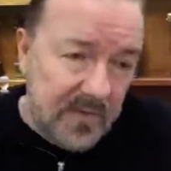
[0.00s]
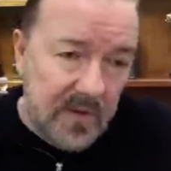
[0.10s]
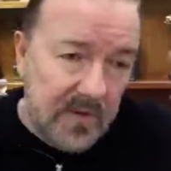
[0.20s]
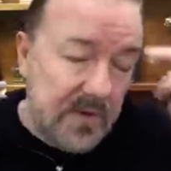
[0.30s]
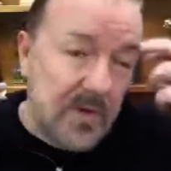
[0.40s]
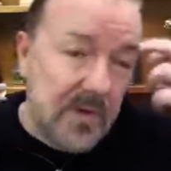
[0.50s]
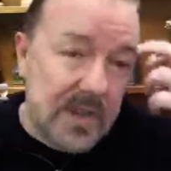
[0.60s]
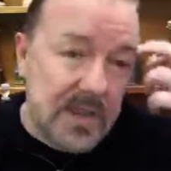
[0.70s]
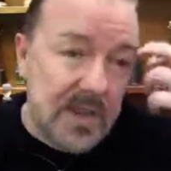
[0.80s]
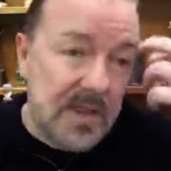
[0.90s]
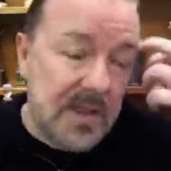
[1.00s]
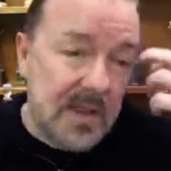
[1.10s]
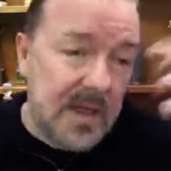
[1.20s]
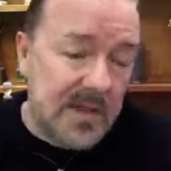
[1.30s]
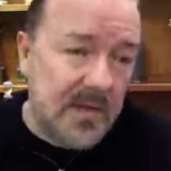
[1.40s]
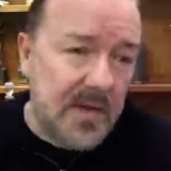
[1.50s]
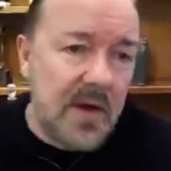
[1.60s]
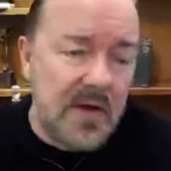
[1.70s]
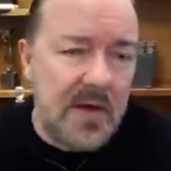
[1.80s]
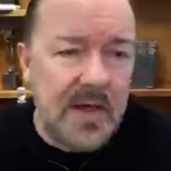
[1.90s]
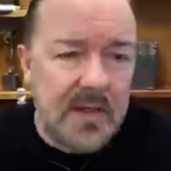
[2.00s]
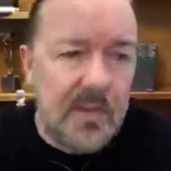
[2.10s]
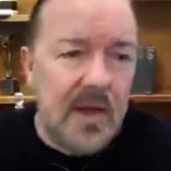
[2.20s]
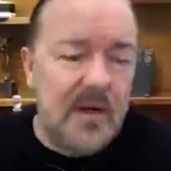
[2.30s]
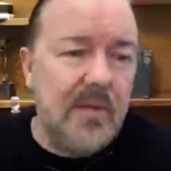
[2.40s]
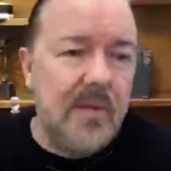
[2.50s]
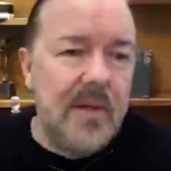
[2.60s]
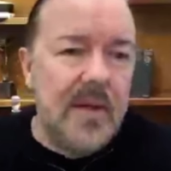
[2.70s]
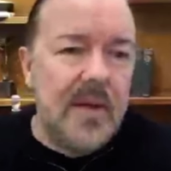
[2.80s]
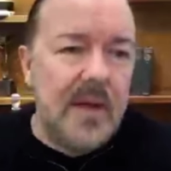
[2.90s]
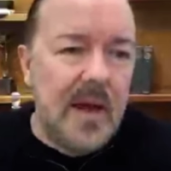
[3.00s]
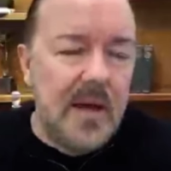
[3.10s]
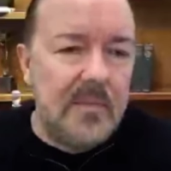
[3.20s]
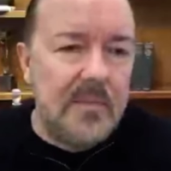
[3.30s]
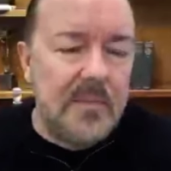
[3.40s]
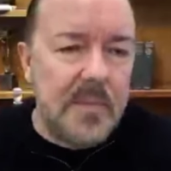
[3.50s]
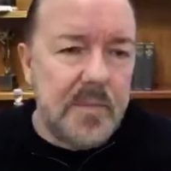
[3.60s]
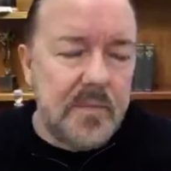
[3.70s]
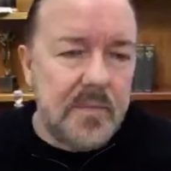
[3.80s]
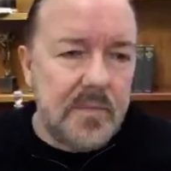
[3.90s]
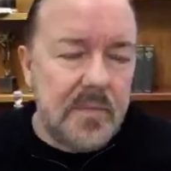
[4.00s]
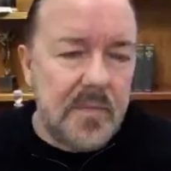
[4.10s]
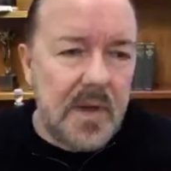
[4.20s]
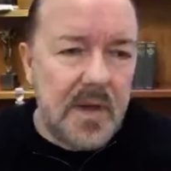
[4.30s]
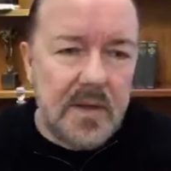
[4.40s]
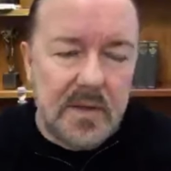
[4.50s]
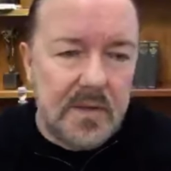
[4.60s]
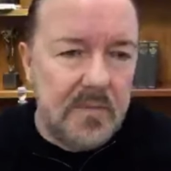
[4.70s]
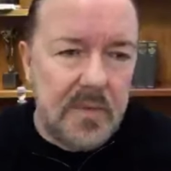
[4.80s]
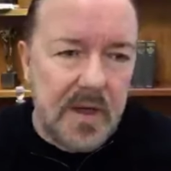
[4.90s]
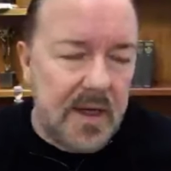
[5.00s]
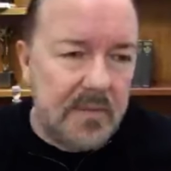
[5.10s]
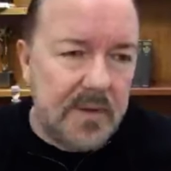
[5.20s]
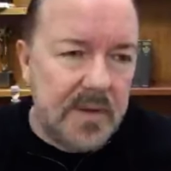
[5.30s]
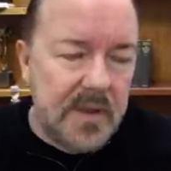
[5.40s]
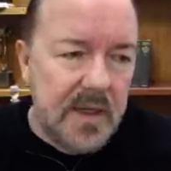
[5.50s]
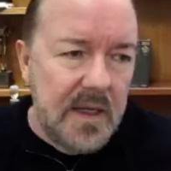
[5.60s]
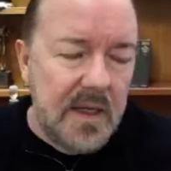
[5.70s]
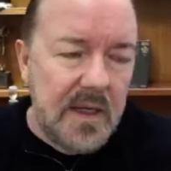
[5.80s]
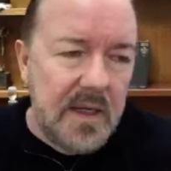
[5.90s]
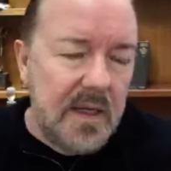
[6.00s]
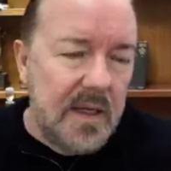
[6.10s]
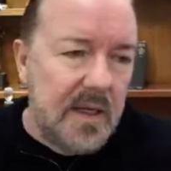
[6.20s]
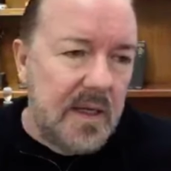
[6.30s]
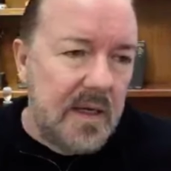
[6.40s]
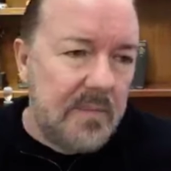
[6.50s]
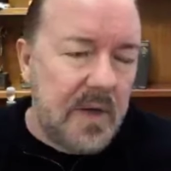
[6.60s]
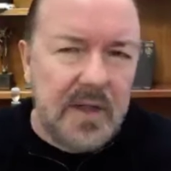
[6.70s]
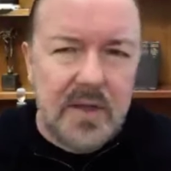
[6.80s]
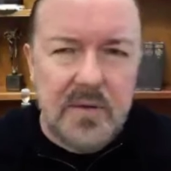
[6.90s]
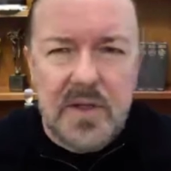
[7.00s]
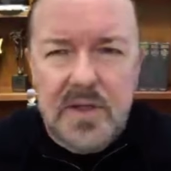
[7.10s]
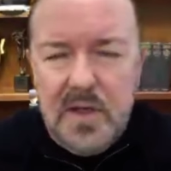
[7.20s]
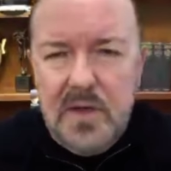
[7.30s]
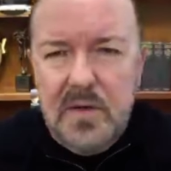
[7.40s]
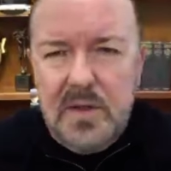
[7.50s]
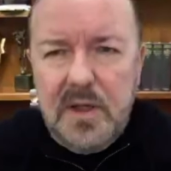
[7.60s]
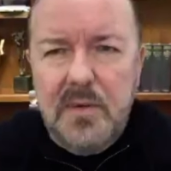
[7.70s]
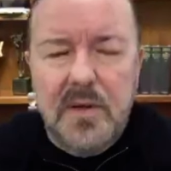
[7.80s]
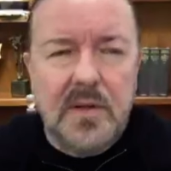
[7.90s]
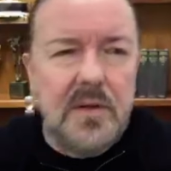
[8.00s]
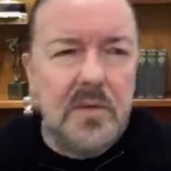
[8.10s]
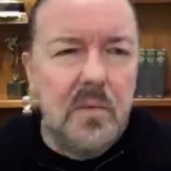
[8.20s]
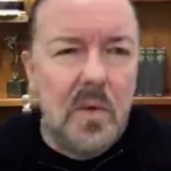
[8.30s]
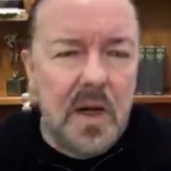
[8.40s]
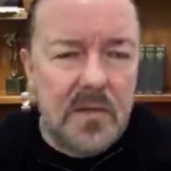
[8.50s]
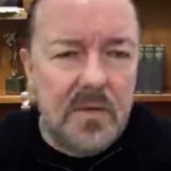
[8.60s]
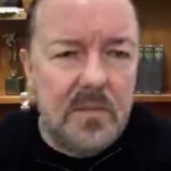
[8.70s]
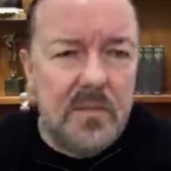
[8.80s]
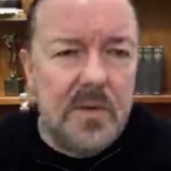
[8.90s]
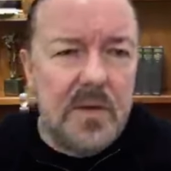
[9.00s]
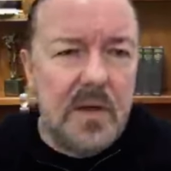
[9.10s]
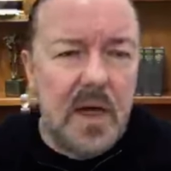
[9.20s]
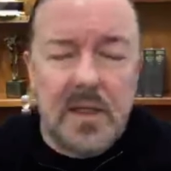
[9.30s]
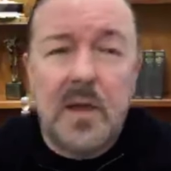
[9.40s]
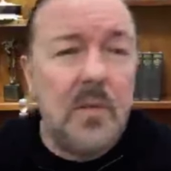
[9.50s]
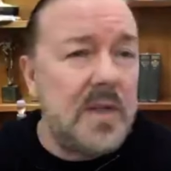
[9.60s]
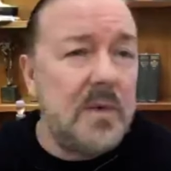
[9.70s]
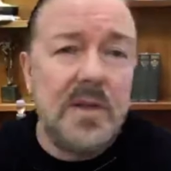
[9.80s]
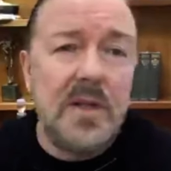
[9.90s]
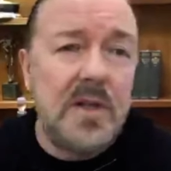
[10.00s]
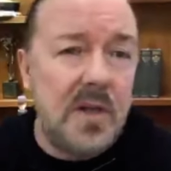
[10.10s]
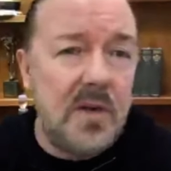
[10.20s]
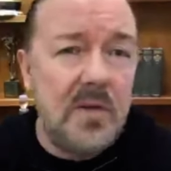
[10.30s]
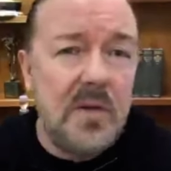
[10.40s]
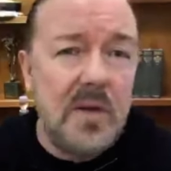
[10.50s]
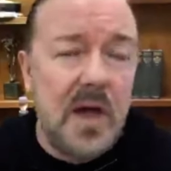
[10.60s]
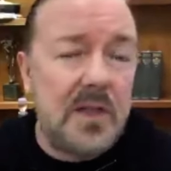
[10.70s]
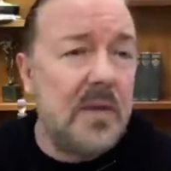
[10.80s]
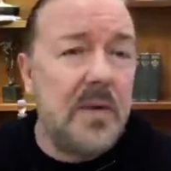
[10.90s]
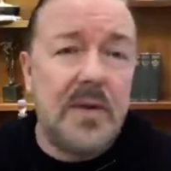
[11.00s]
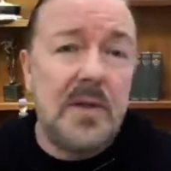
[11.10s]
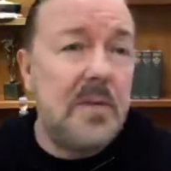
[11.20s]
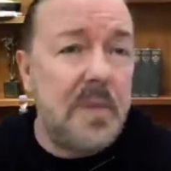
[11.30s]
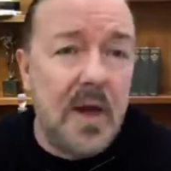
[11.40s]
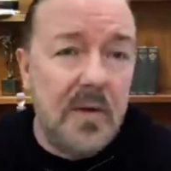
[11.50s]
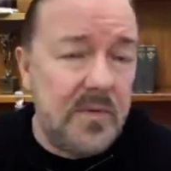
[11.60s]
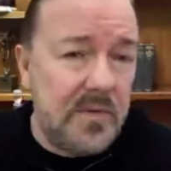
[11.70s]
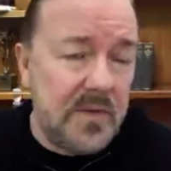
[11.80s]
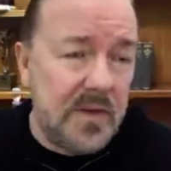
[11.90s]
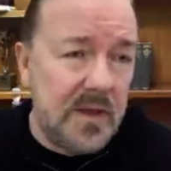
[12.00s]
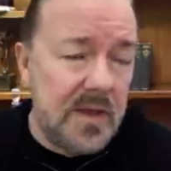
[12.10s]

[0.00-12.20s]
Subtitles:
just thought there's a third thing as well that might happen. But I don't know what to do. I don't know whether to do one of them. I don't know which one to do. I don't know whether to do both.